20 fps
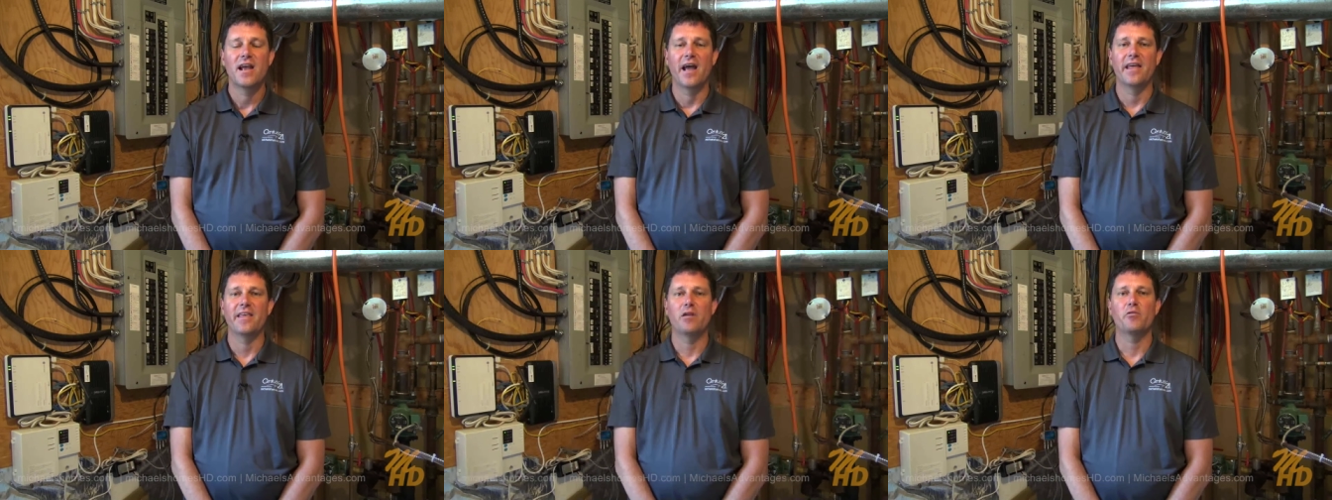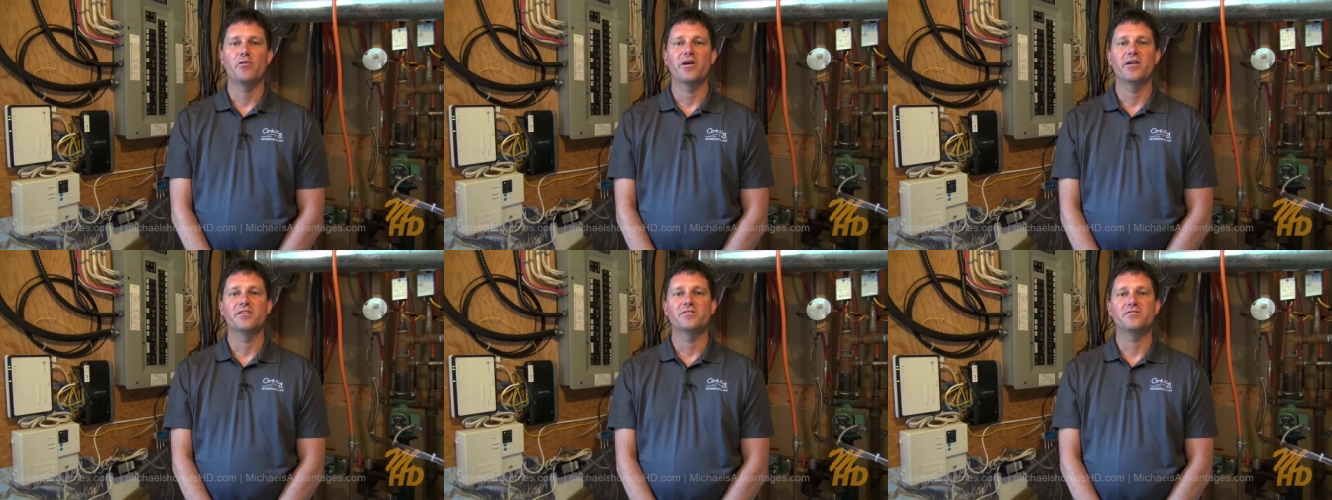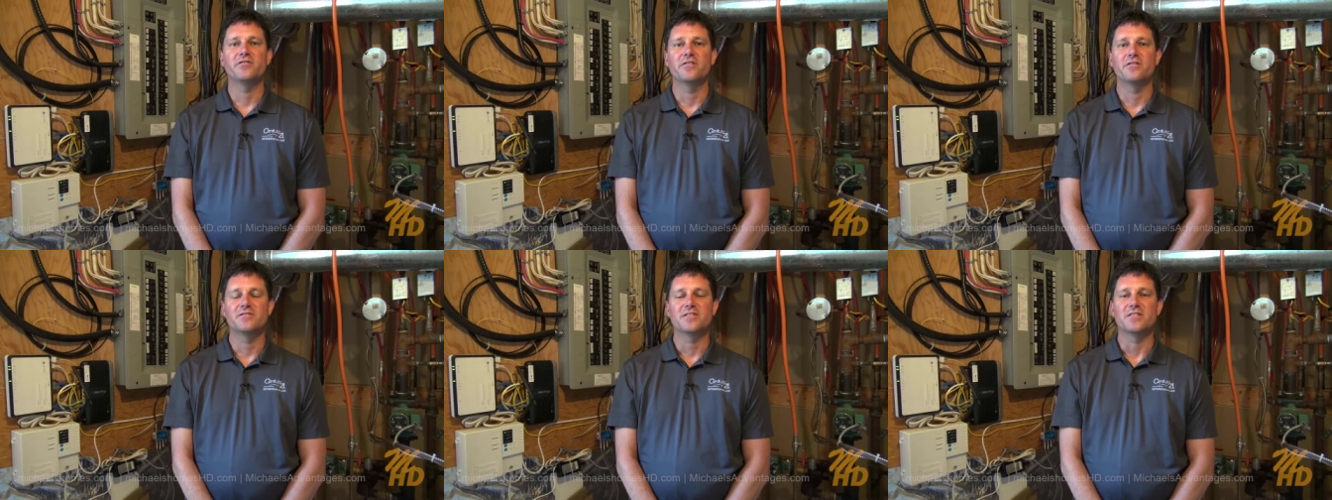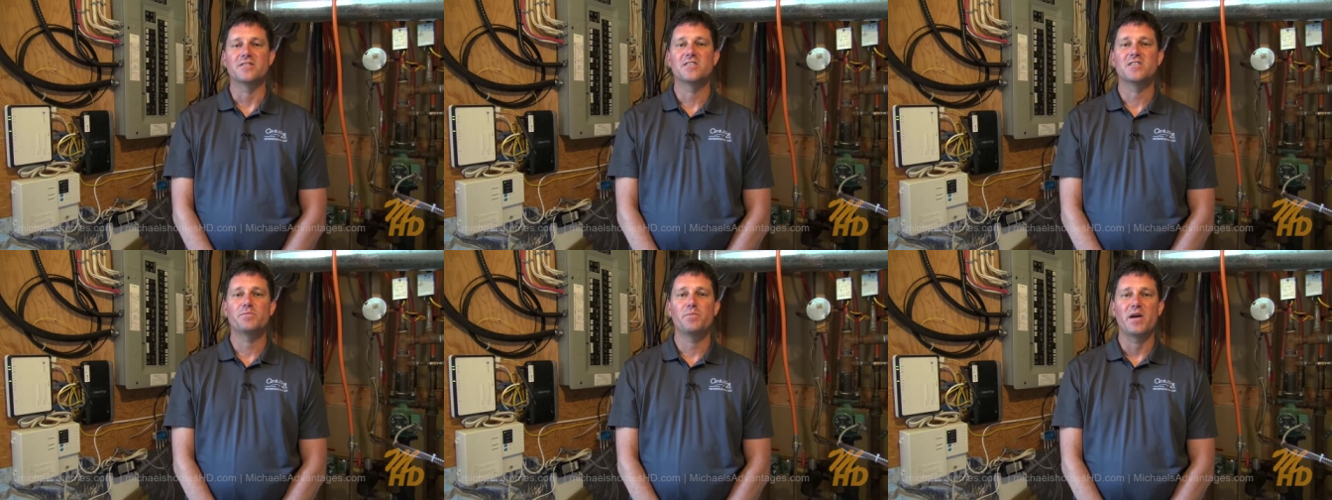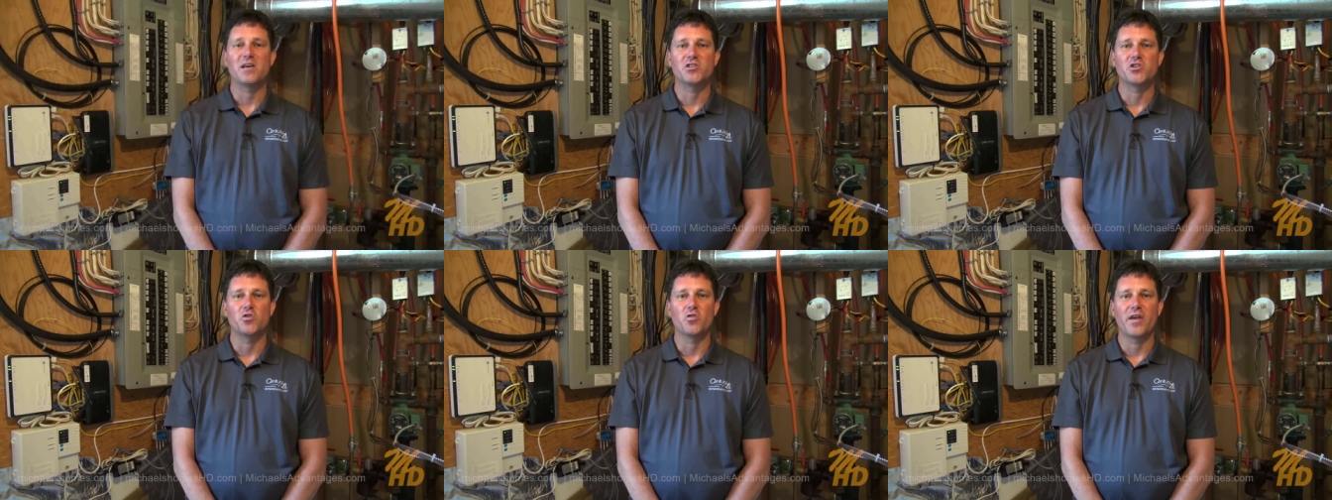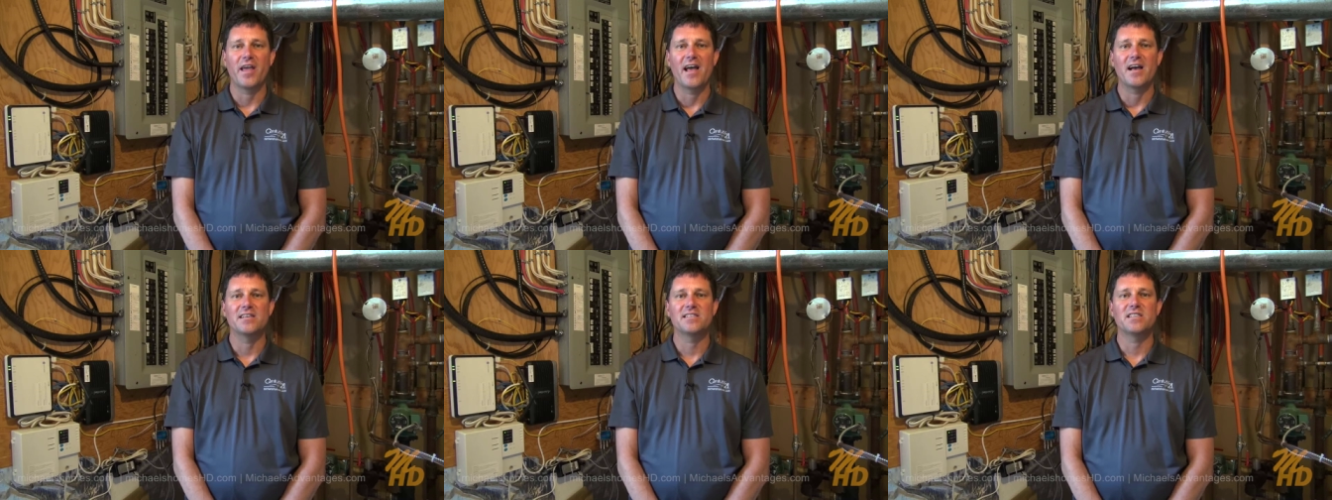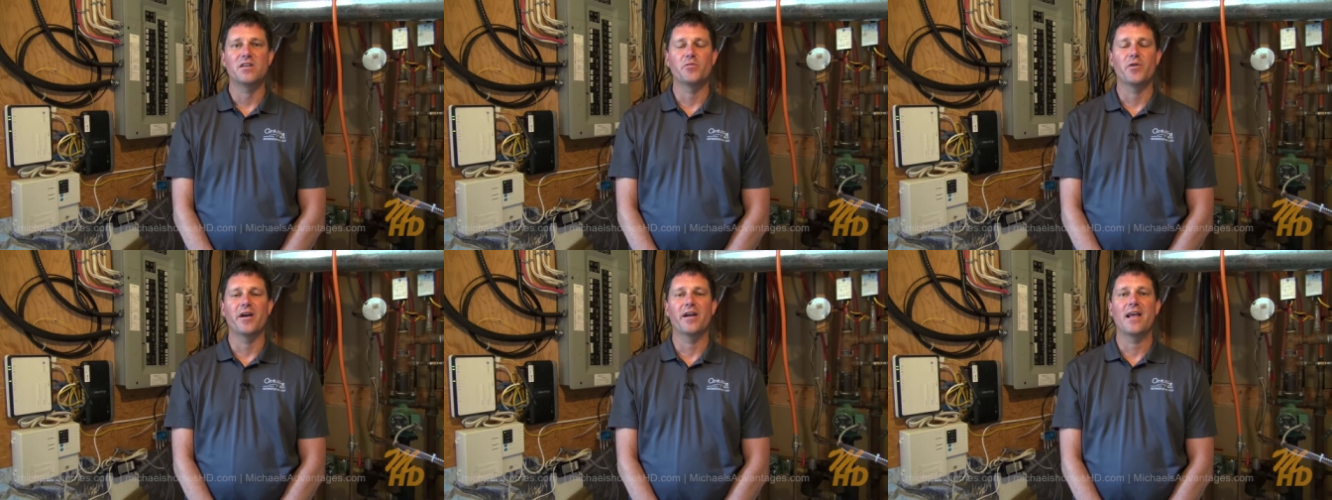And then we're going to introduce a special
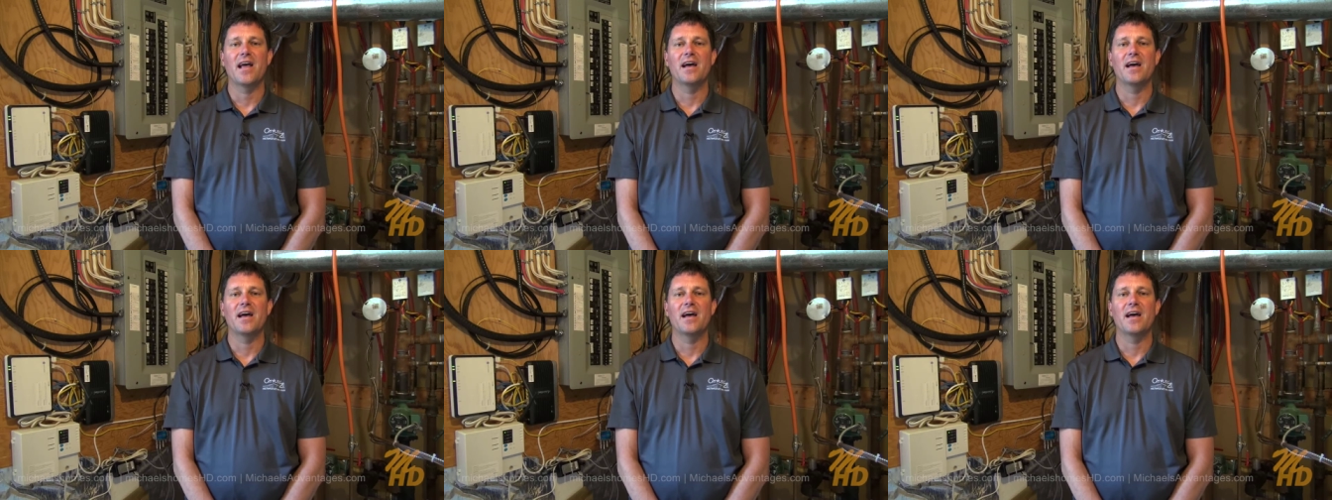guest and we're going